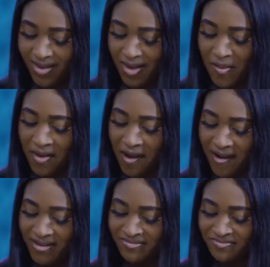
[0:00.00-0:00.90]
Same
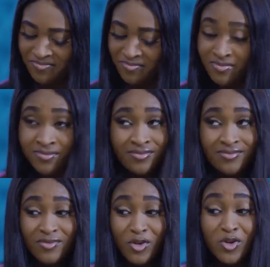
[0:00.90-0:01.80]
here.
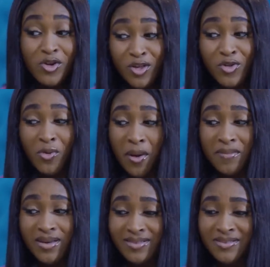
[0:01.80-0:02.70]
You're looking so
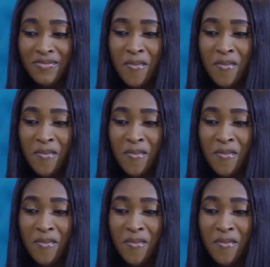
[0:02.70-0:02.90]
amazing.